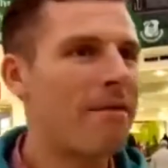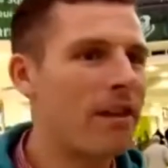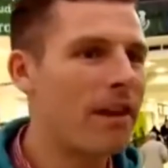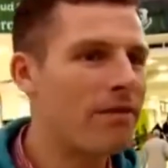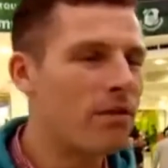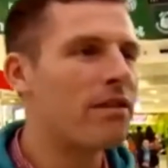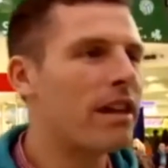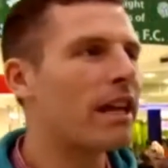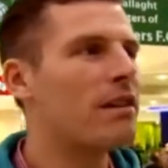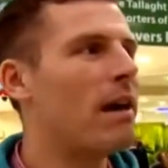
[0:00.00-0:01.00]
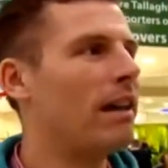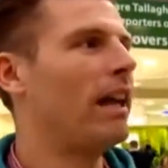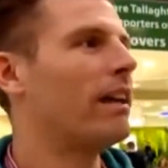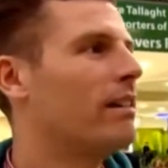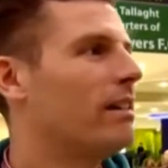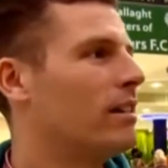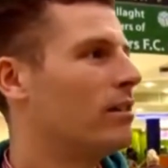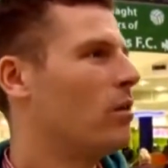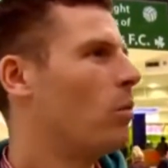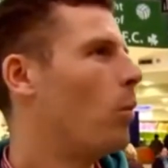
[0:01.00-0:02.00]
If you were thinking about, like,
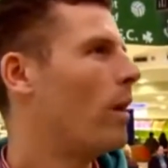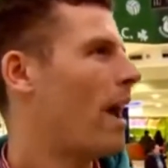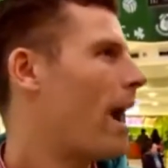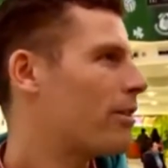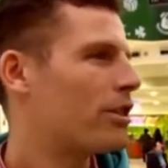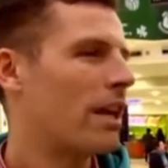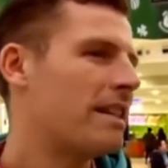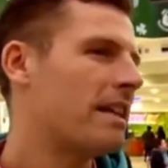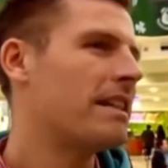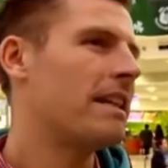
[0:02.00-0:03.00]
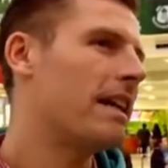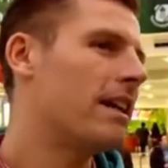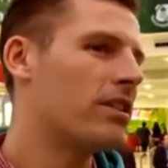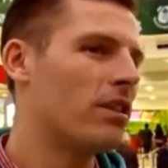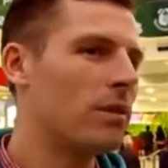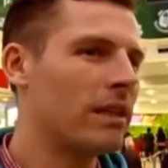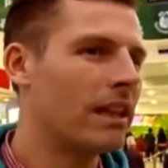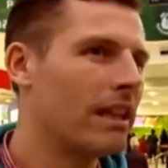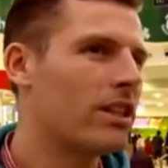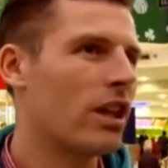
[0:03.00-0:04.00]
what Irish identity is or what the
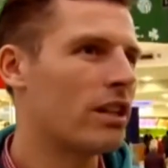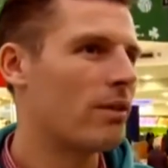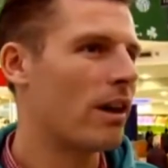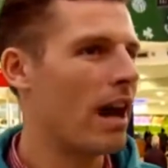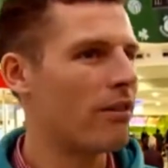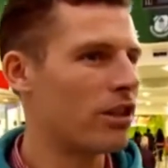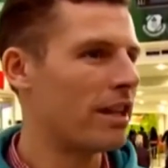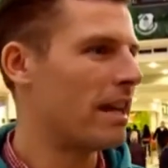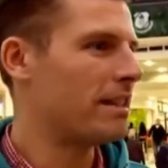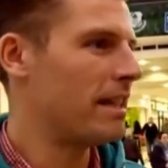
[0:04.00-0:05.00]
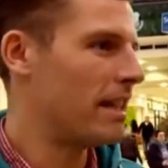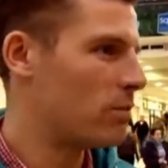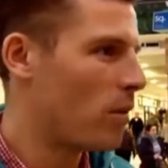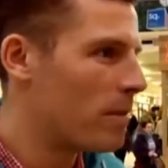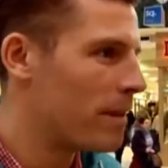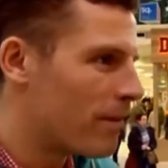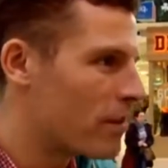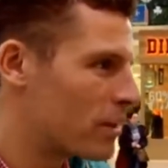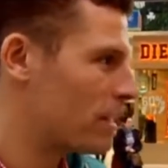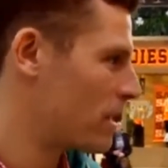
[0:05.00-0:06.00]
cliches around Irish identity is, what would be the
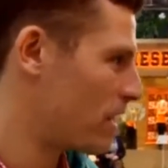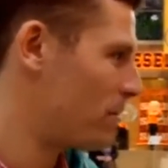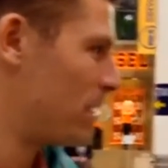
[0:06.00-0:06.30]
first things that come